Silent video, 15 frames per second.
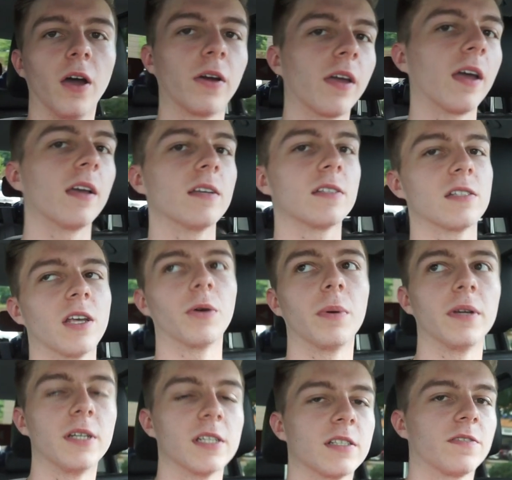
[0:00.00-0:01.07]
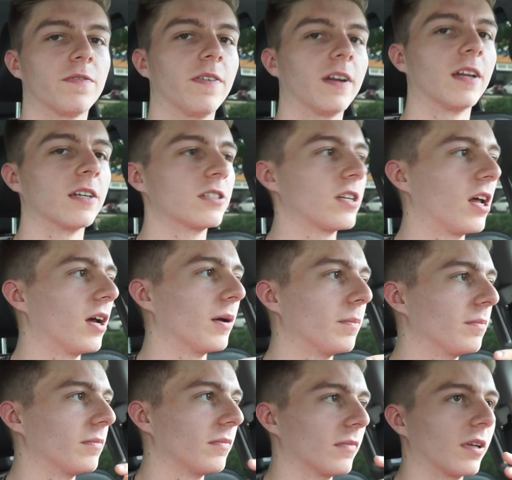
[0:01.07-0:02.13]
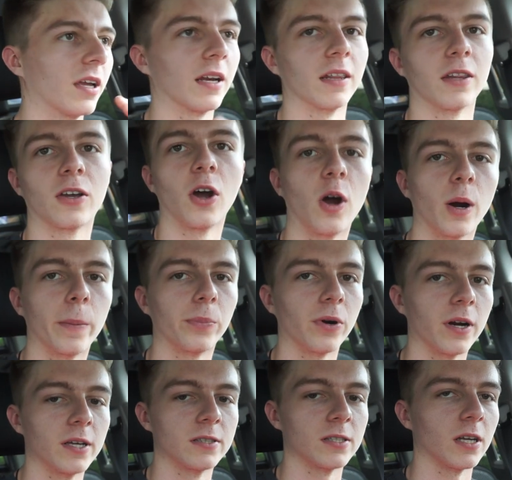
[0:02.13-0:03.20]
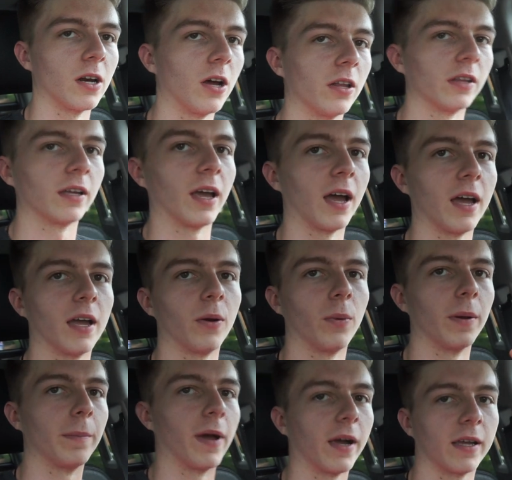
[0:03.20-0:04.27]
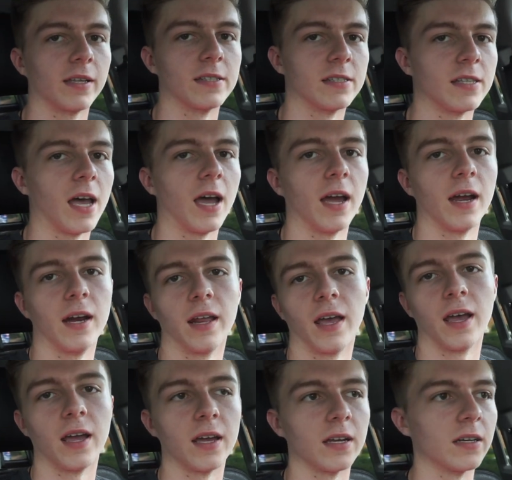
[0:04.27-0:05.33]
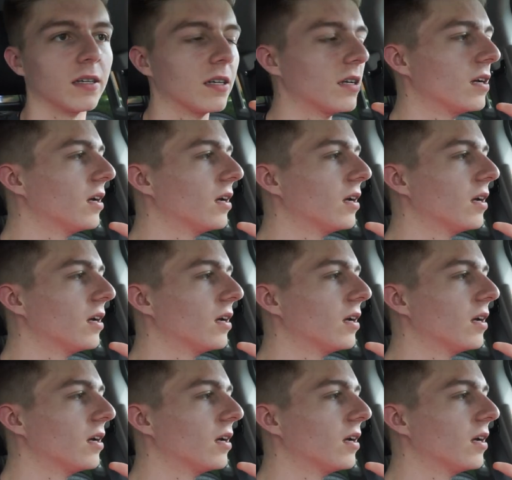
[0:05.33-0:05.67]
Okay, so we just finished up getting the car appraised, and all the guy went back inside and